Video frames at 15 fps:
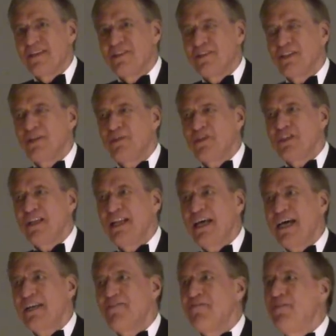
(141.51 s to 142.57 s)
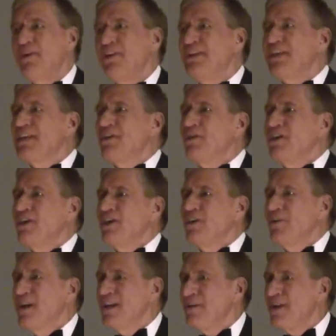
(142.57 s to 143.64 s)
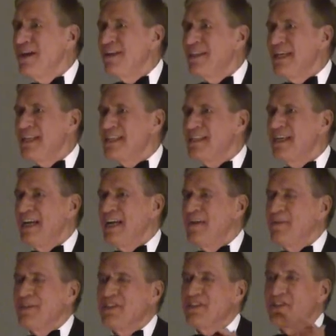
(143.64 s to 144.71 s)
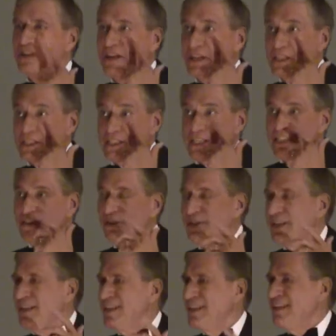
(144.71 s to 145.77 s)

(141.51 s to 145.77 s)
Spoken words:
So there was a lot of building going on right around that time at the start of the century.